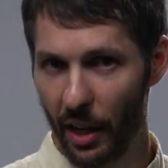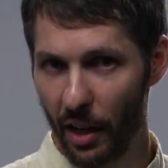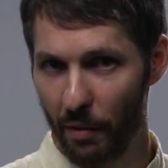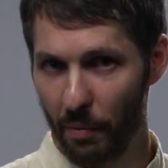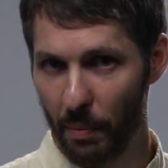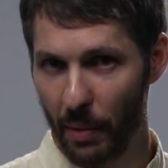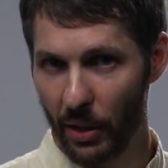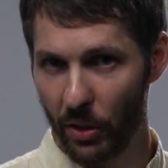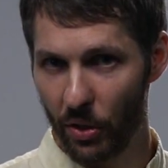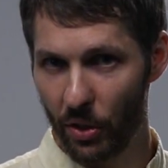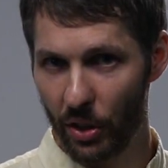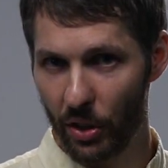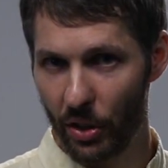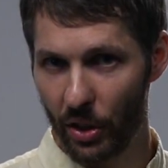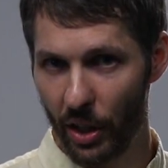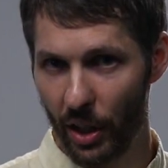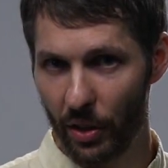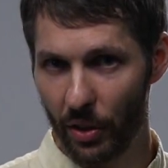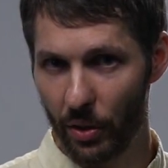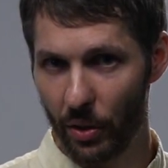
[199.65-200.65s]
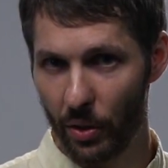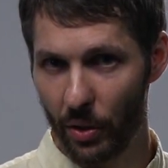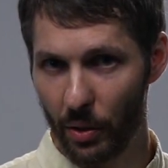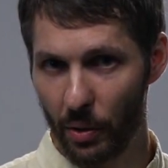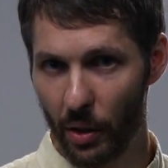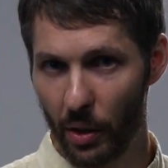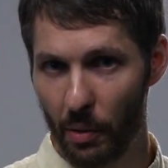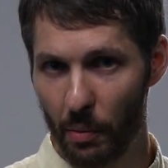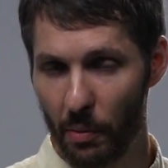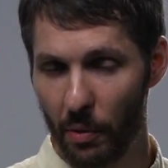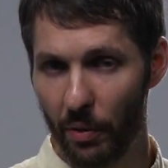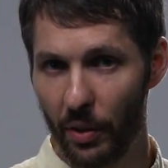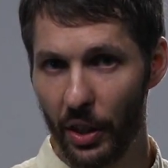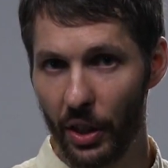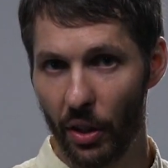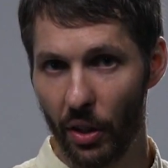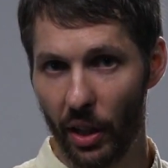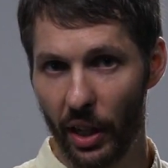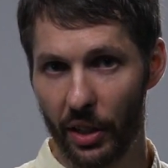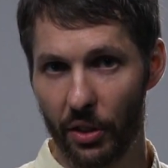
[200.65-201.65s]
I've mentioned this in other
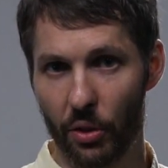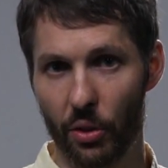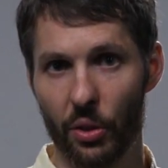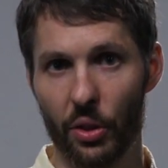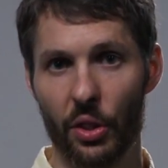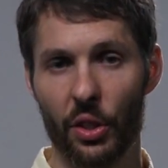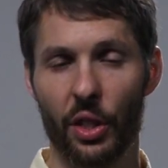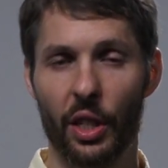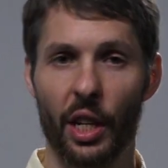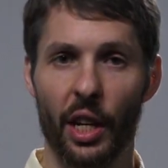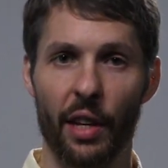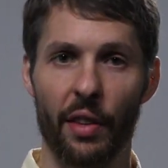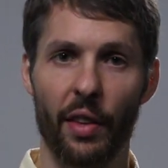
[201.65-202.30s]
video lectures,